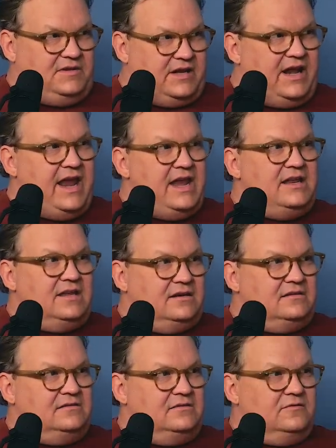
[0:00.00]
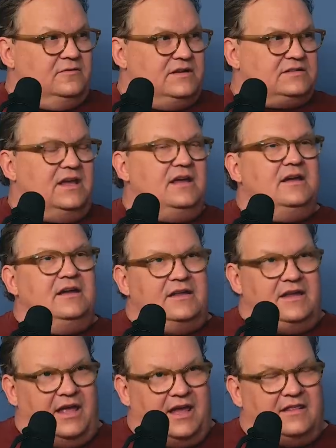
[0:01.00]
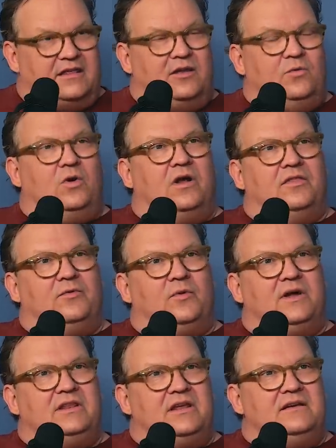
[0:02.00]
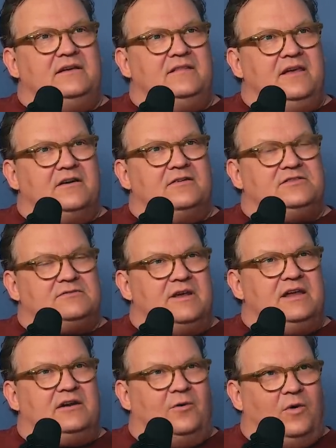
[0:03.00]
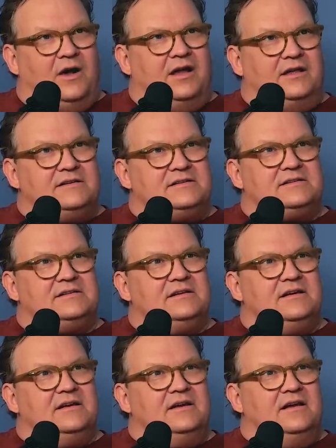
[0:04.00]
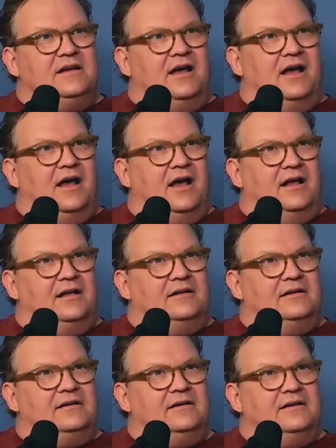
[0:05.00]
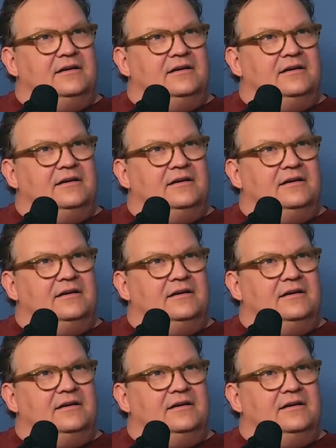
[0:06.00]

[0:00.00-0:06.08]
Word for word: Canadian whiskey. Club? Yeah. The one that their drink was VO